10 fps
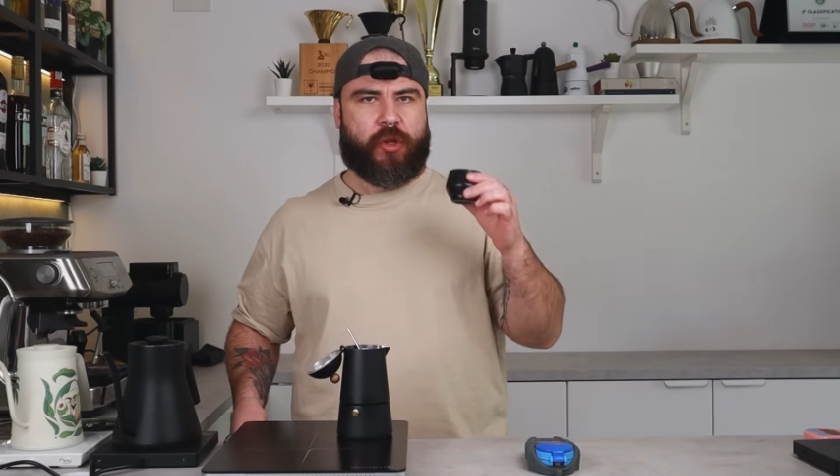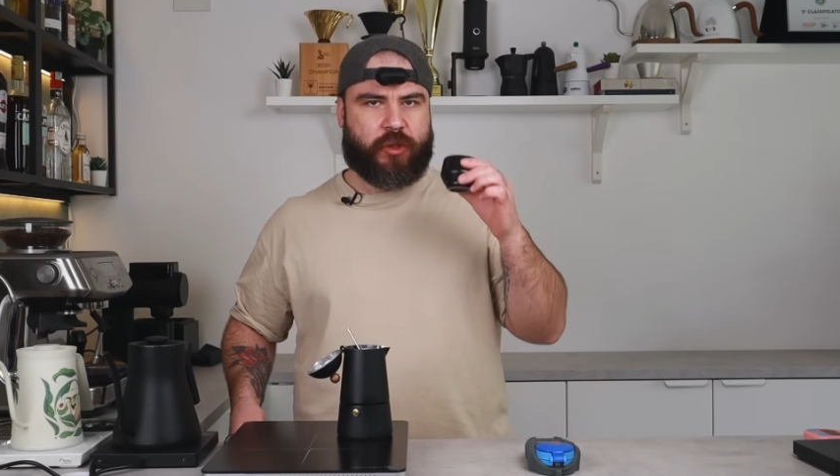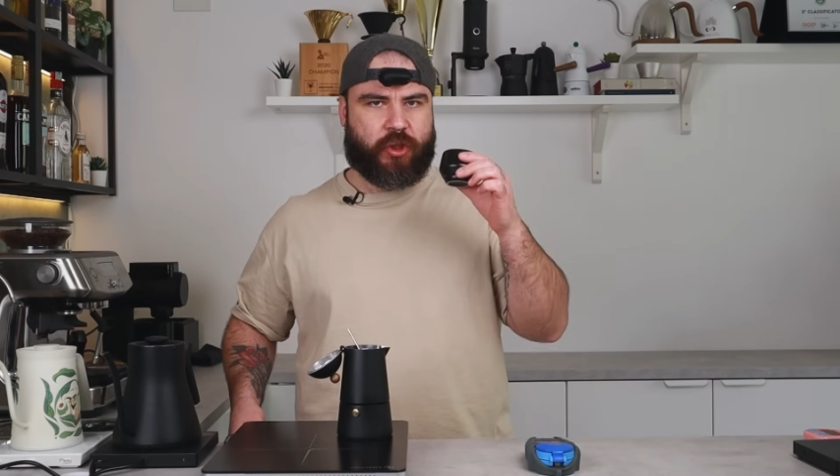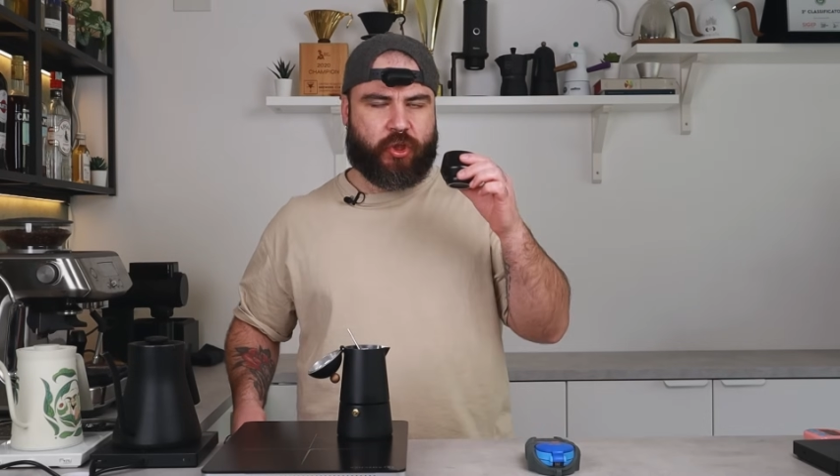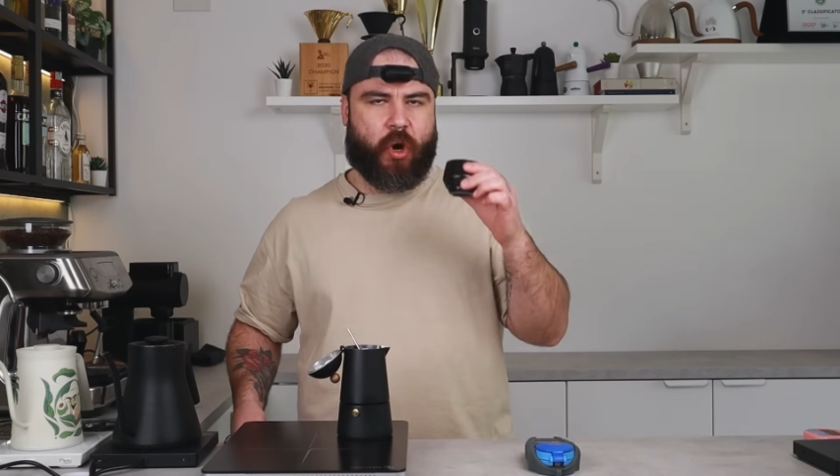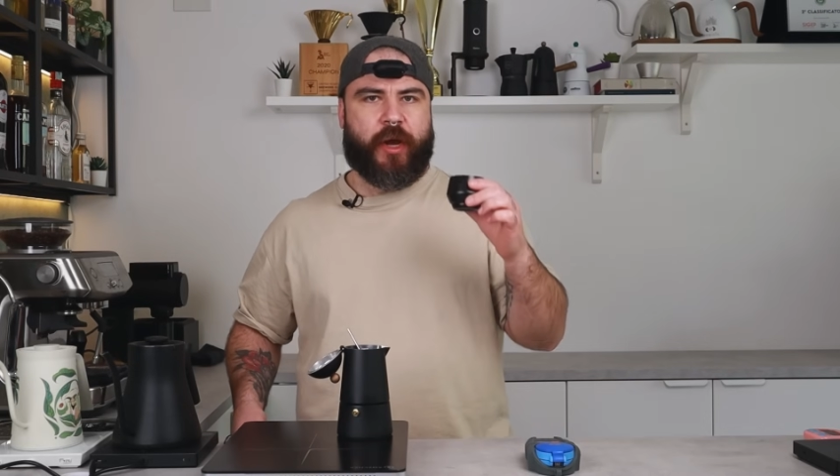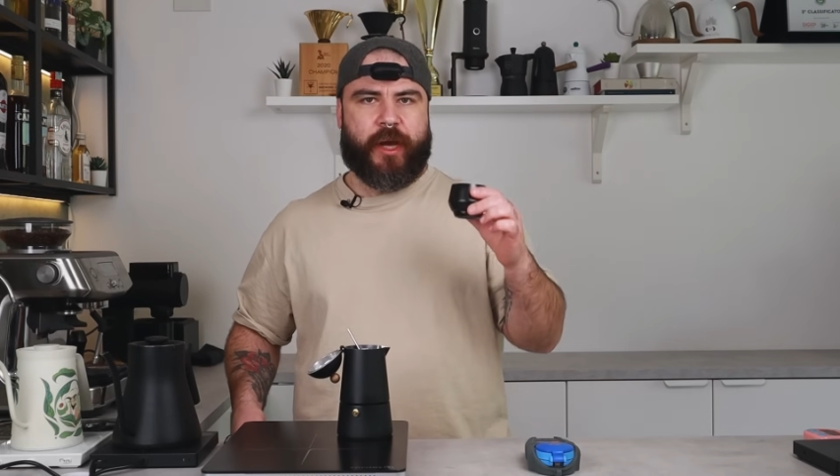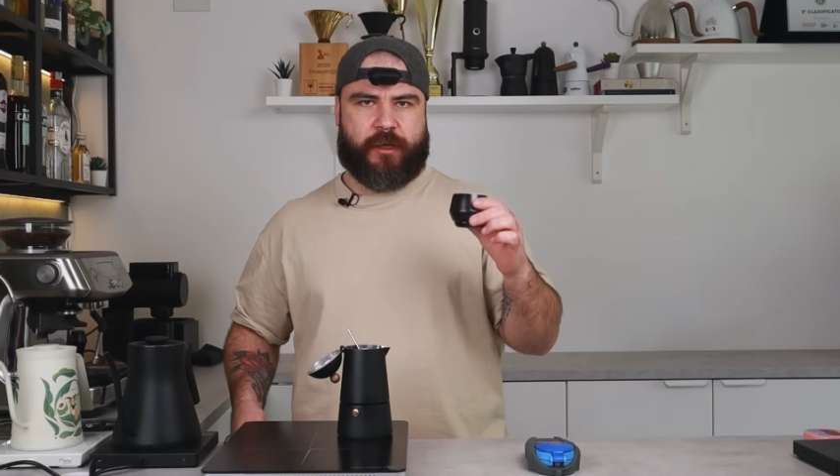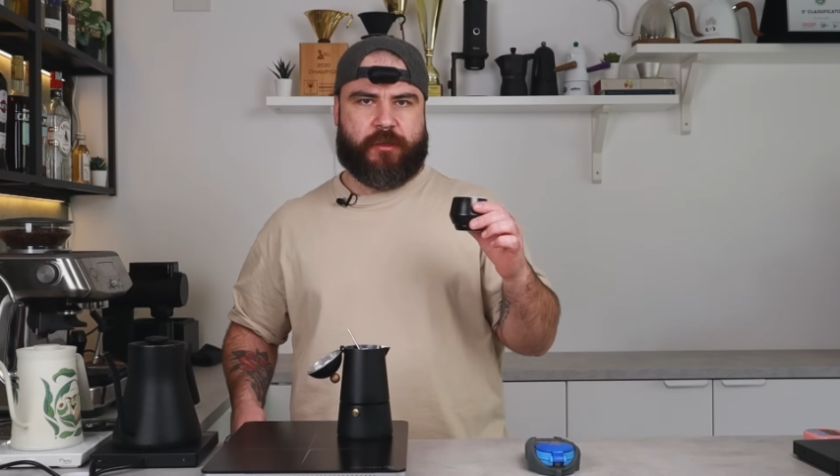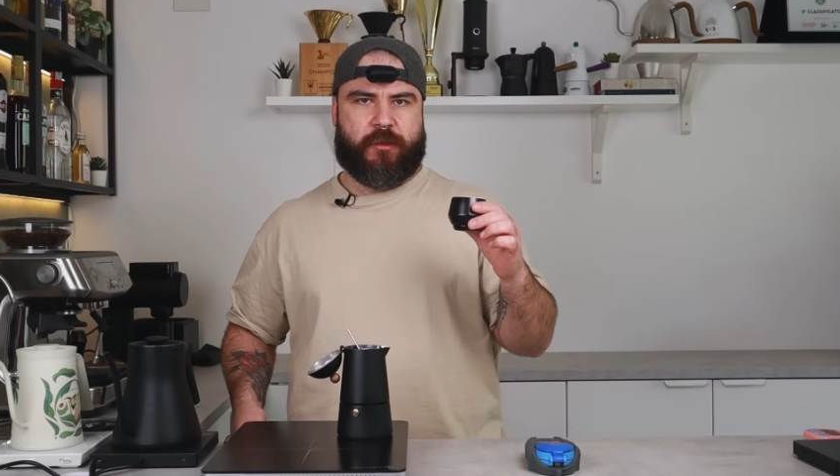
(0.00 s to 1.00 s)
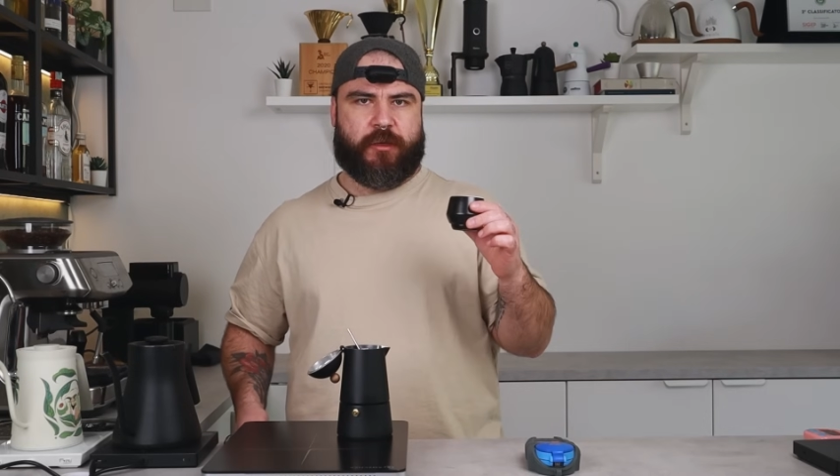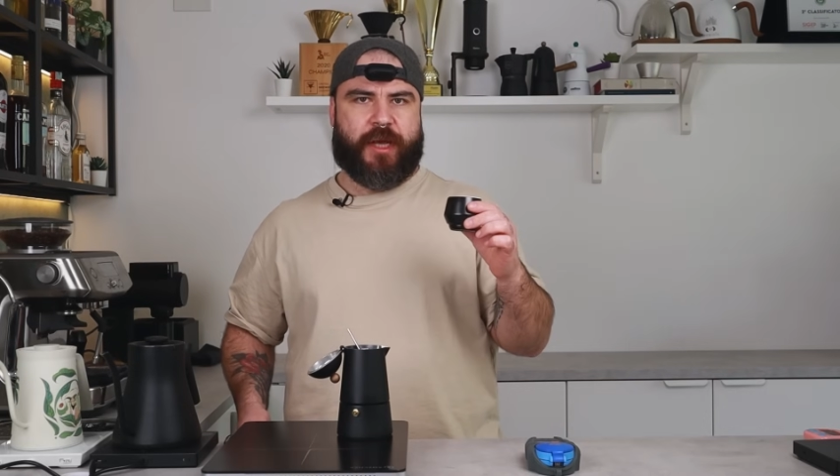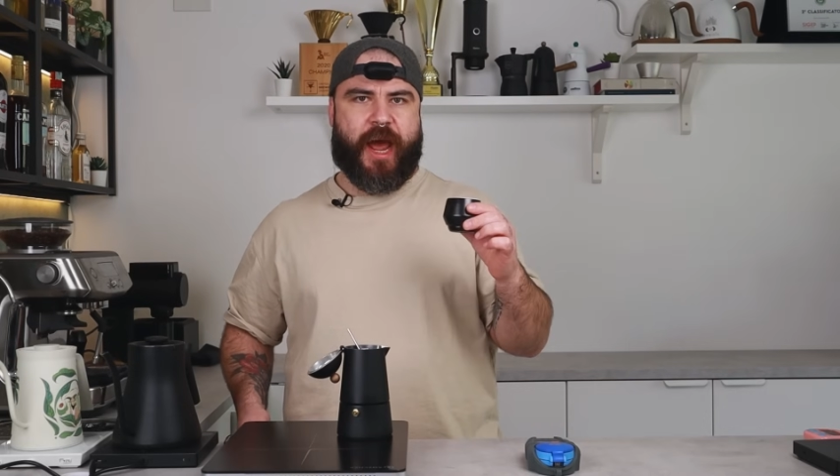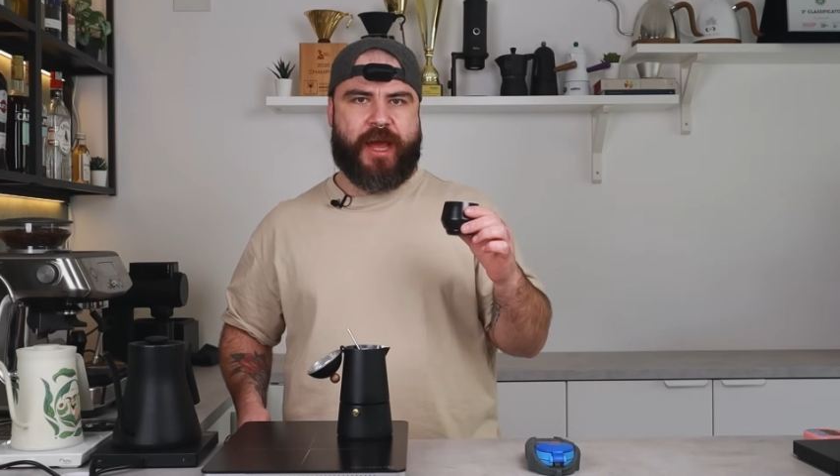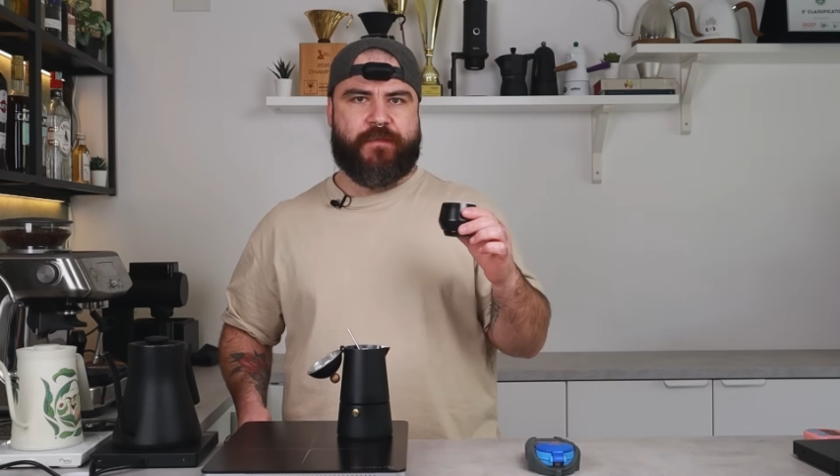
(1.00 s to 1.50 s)
stronger,
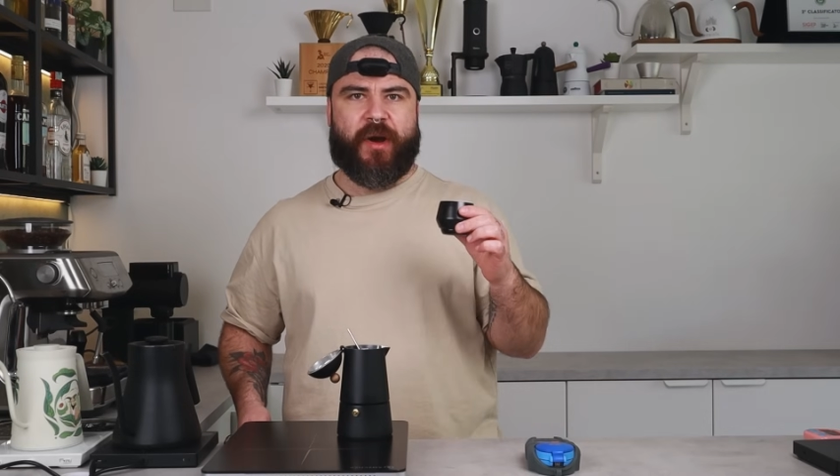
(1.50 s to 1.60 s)
okay,